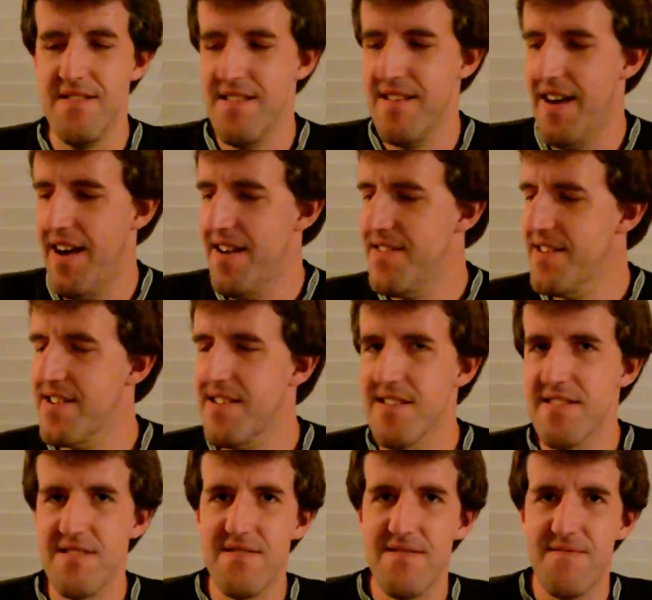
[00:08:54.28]
I think
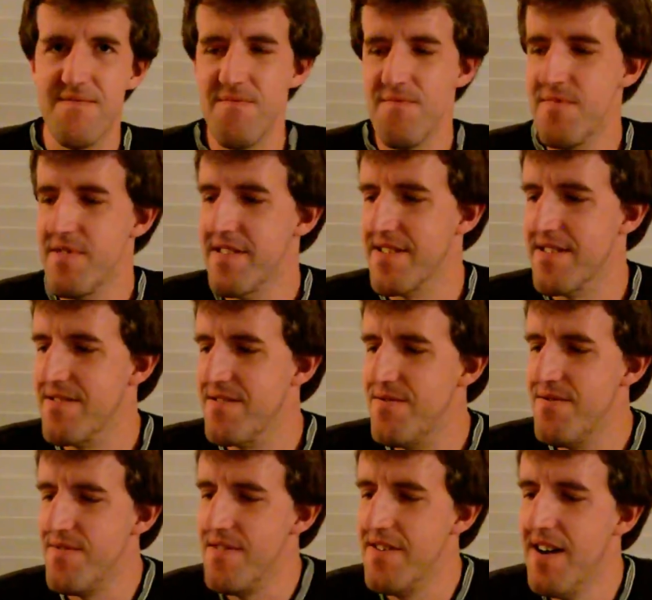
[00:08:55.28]
it's really
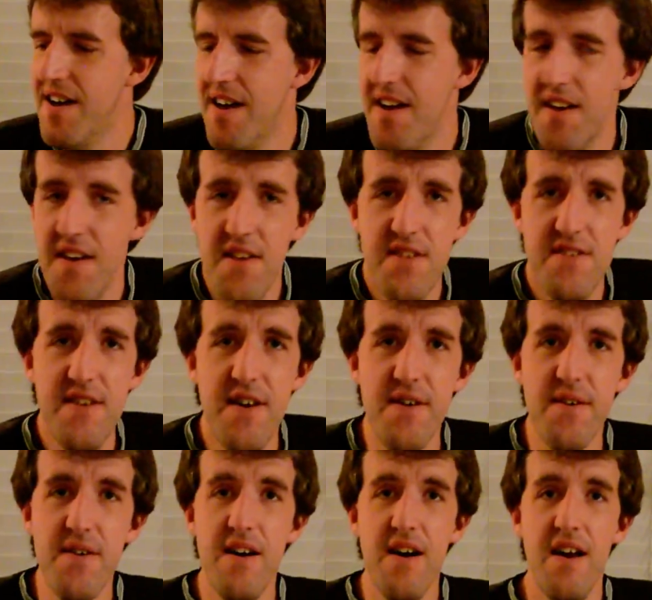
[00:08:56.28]
cool.
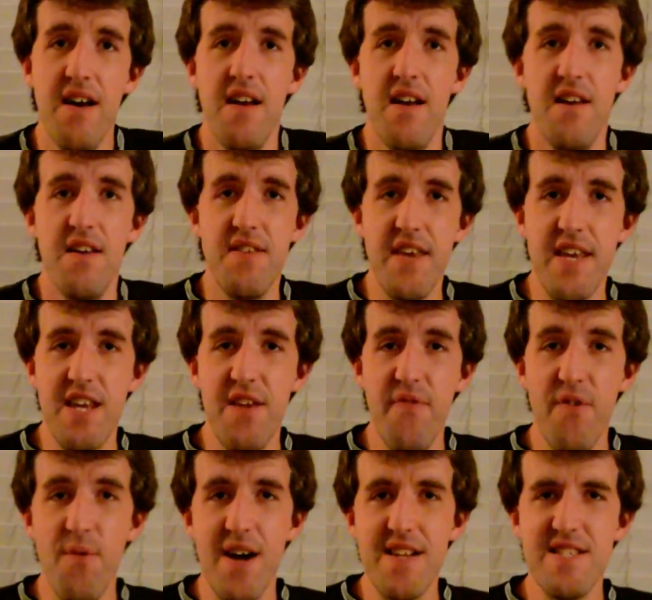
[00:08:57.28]
So thank you
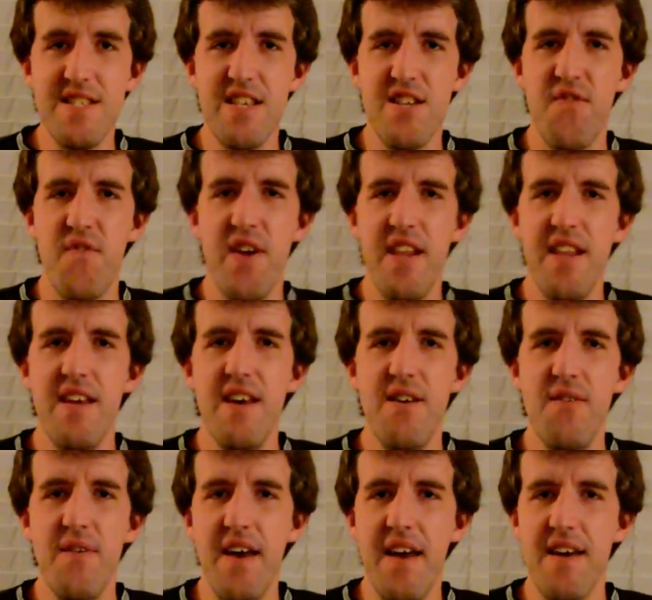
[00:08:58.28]
for watching this
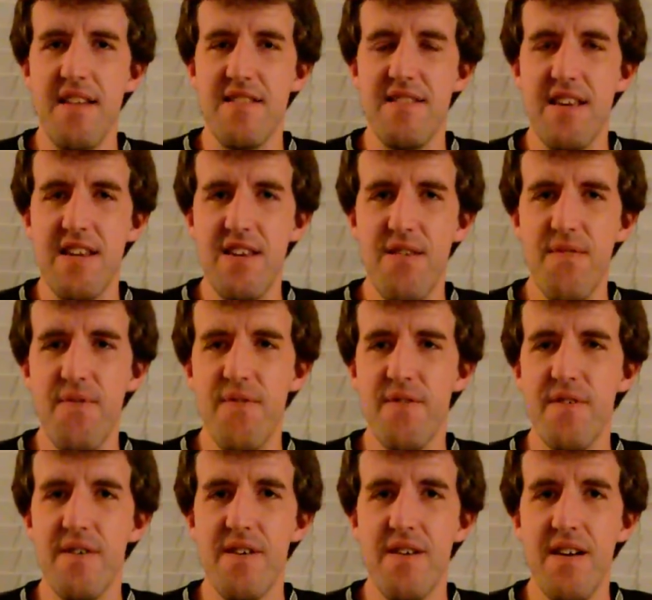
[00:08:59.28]
video, and thank you
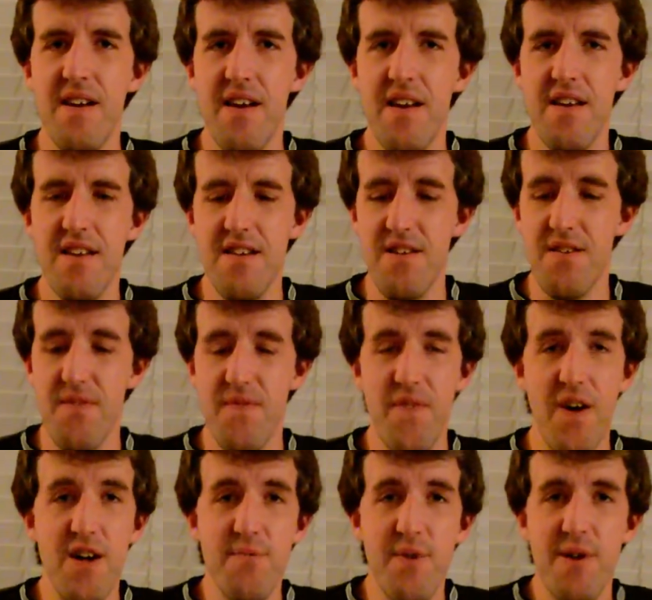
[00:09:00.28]
for, you know,
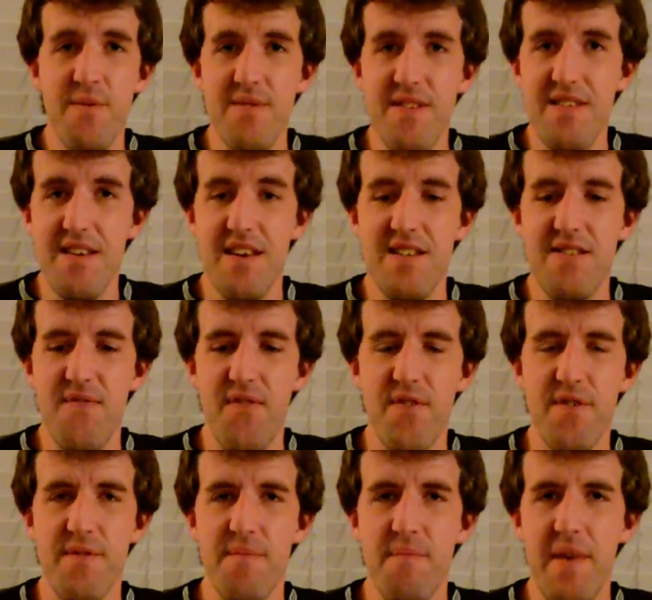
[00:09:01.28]
following with us,
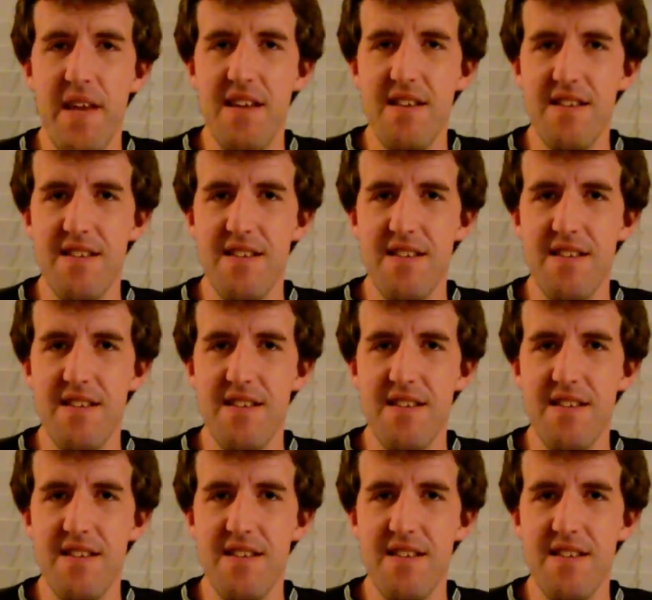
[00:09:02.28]
for making